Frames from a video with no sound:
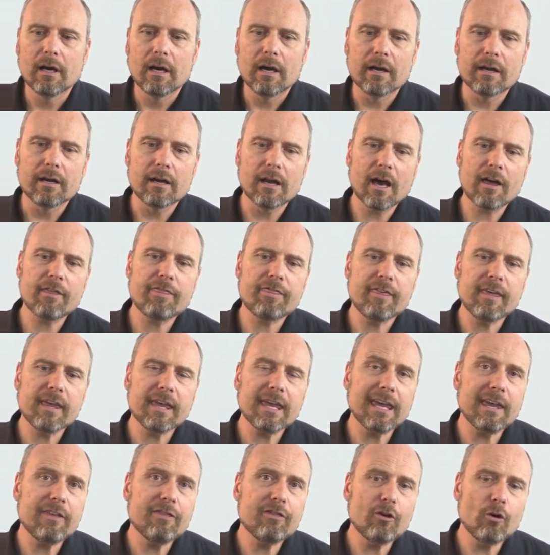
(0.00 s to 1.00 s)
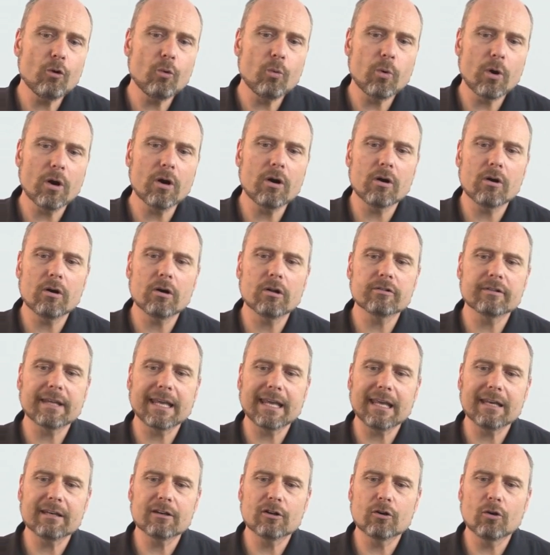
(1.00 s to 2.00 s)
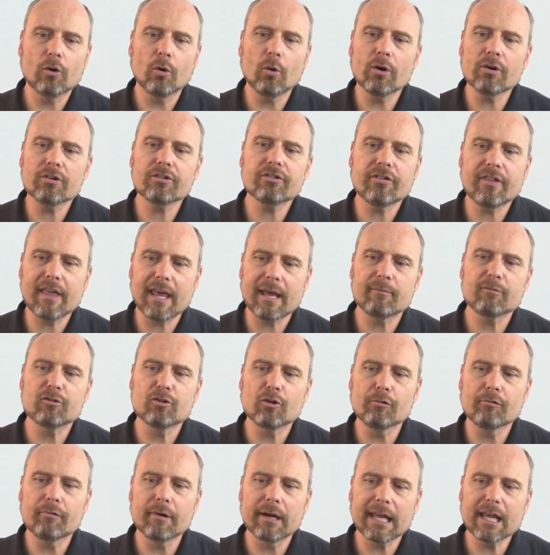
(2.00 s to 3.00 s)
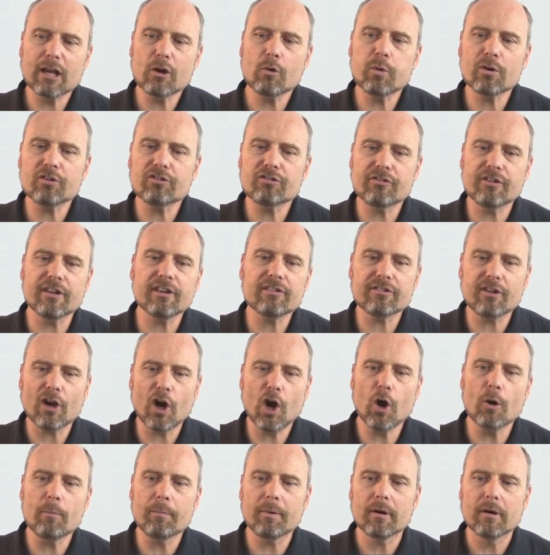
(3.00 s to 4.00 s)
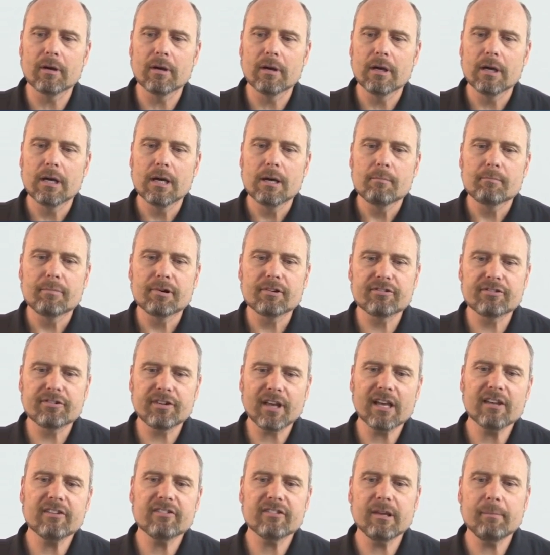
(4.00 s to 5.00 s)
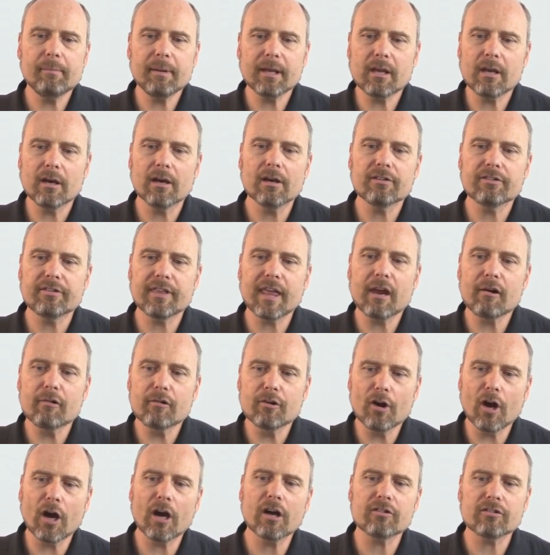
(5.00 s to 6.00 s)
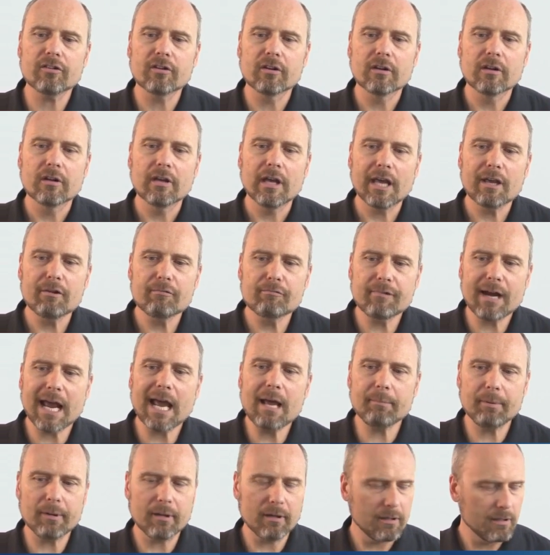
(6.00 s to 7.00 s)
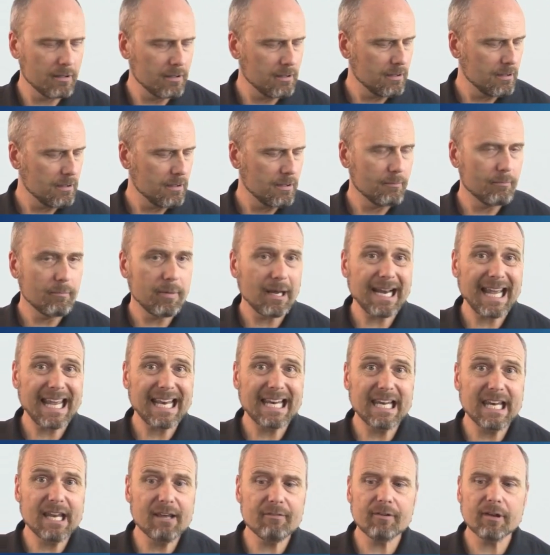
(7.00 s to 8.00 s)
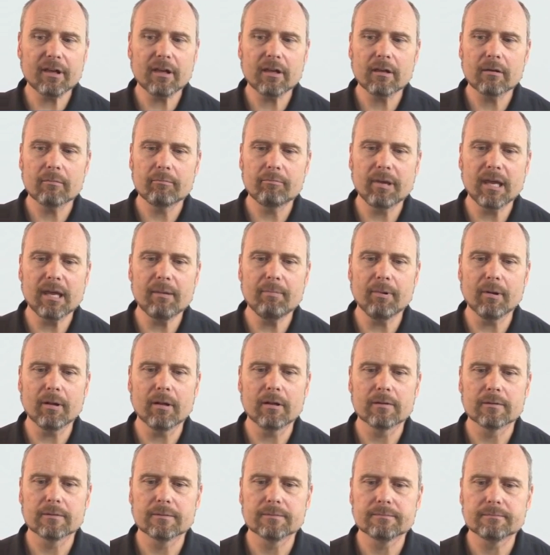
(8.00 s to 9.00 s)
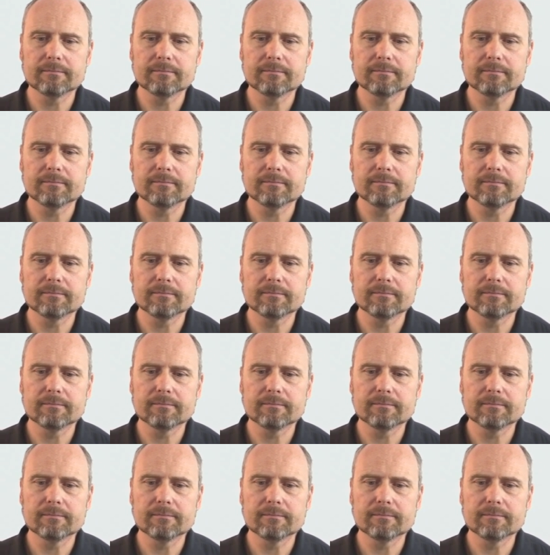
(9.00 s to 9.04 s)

Nothing in the world can cause them to relinquish this hope, precisely because they are not a rabble, but a living people.